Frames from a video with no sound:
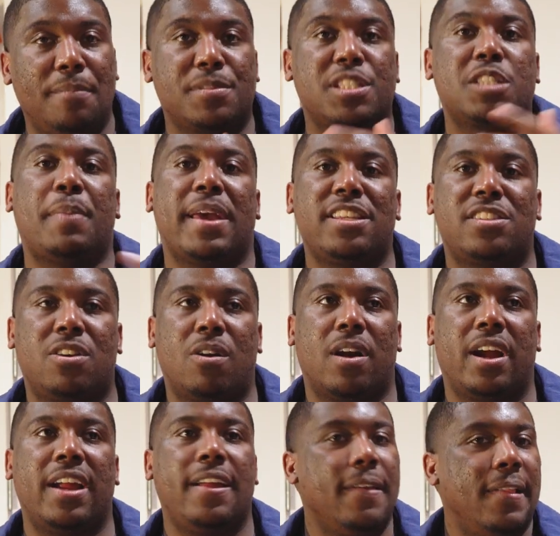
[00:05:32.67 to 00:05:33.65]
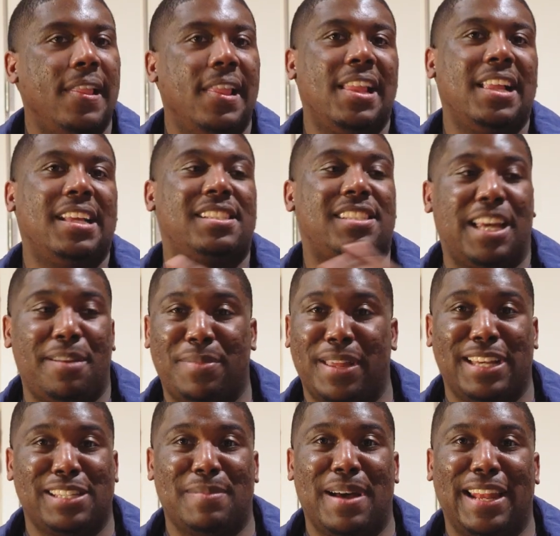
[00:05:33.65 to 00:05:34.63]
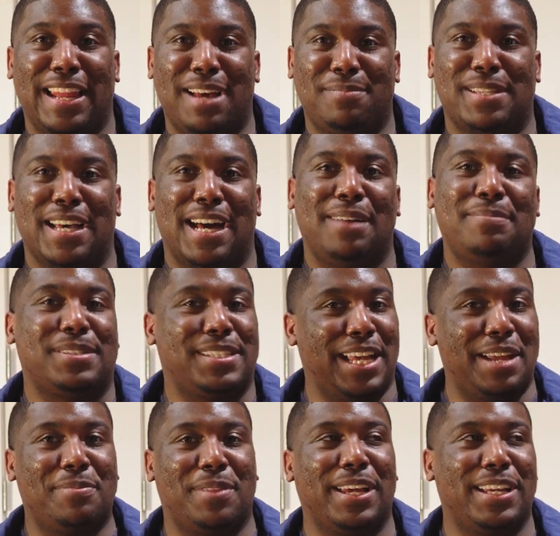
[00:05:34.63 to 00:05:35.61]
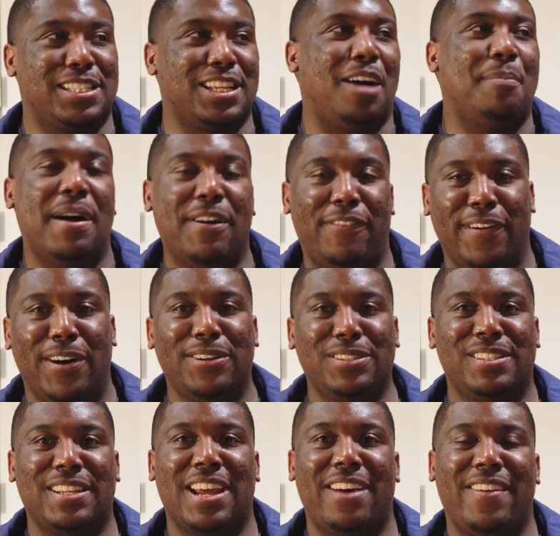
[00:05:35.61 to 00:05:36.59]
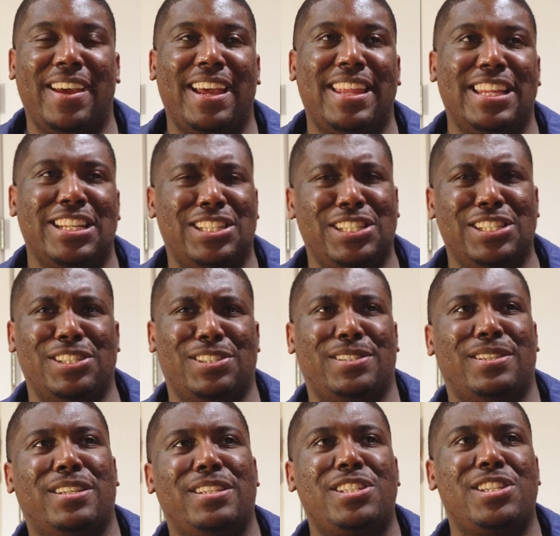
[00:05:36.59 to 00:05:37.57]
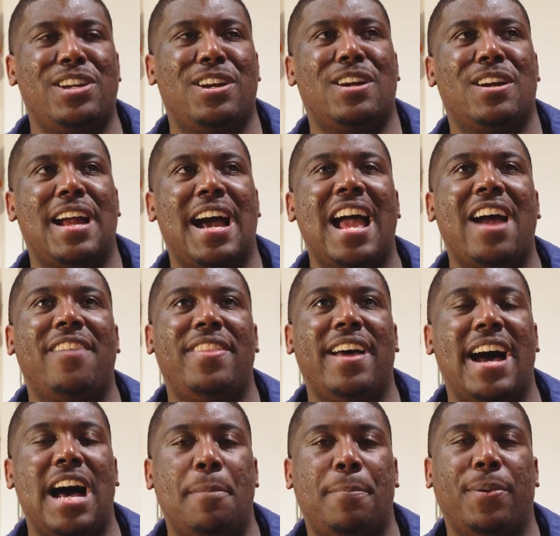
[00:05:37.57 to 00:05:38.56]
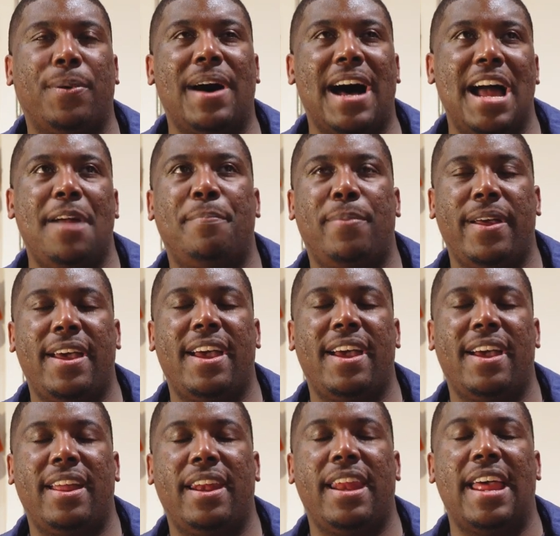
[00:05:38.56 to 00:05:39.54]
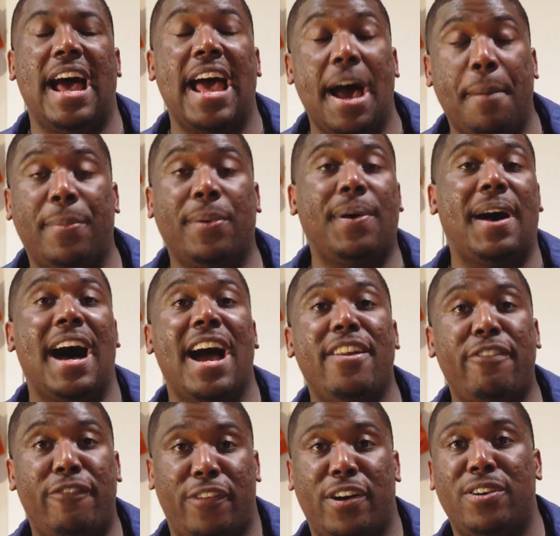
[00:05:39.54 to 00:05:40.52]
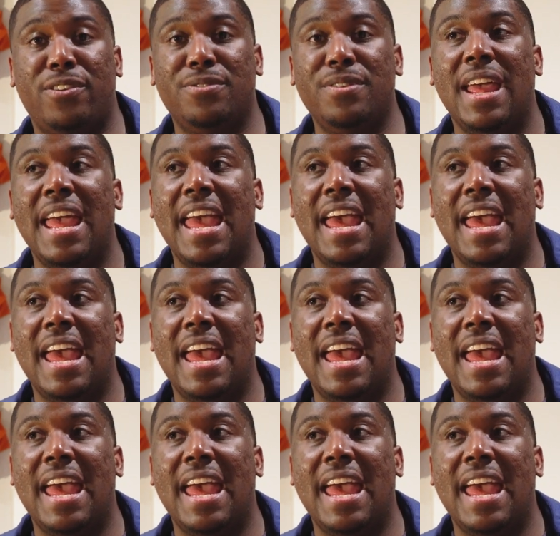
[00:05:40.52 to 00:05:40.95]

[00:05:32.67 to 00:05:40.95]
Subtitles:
Space gray. Same thing as my laptop. Same thing as all my phones that I've had. This year I have the Apple iPhone